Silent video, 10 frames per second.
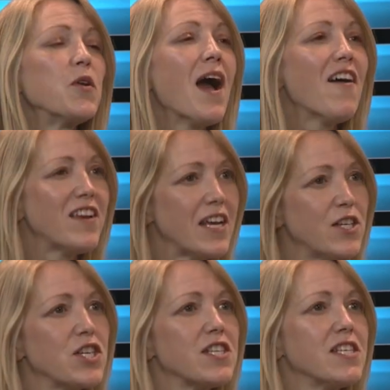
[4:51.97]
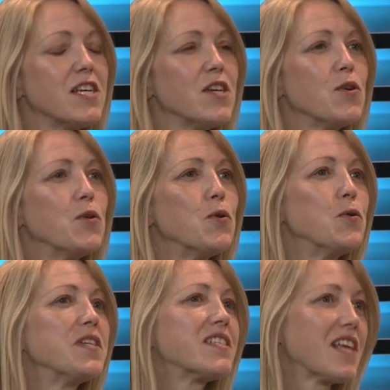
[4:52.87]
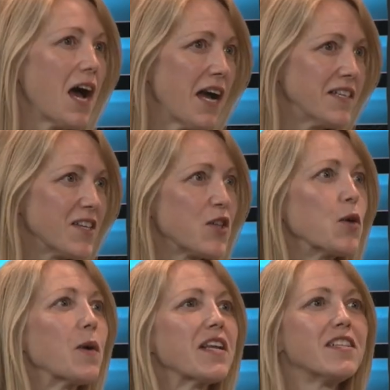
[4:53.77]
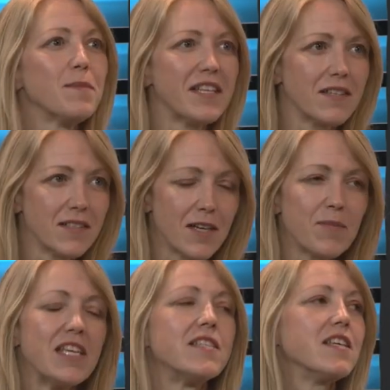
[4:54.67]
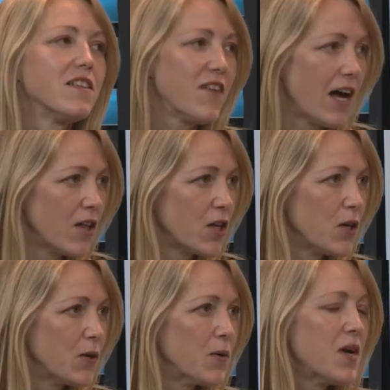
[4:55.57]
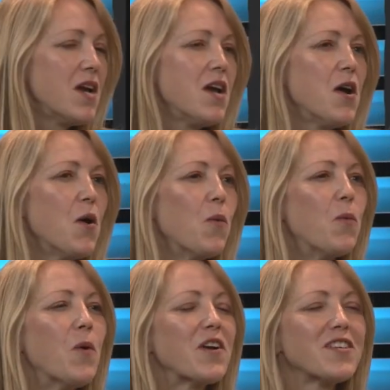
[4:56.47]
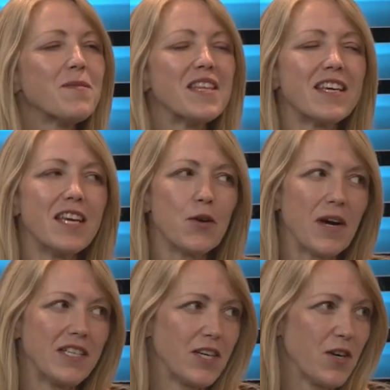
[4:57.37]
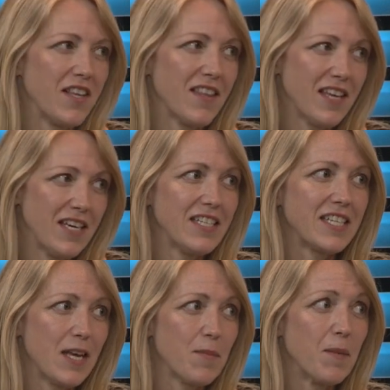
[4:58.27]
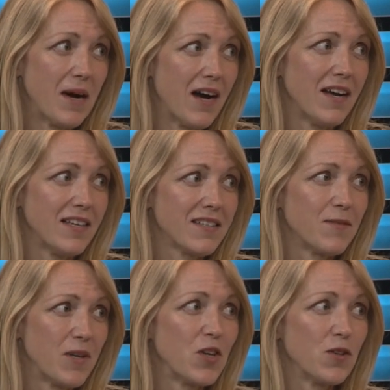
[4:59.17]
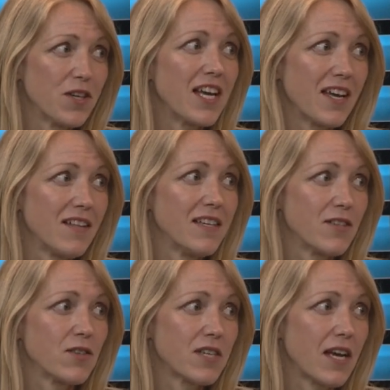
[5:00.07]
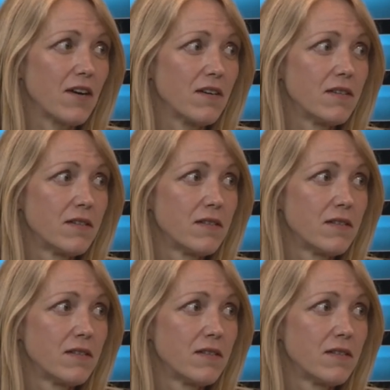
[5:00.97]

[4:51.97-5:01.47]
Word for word: when you have an agency who decides that they're ready to make the leap, they see the value, what are some of the key criteria that they need to keep in mind when they're looking at a laser scanner?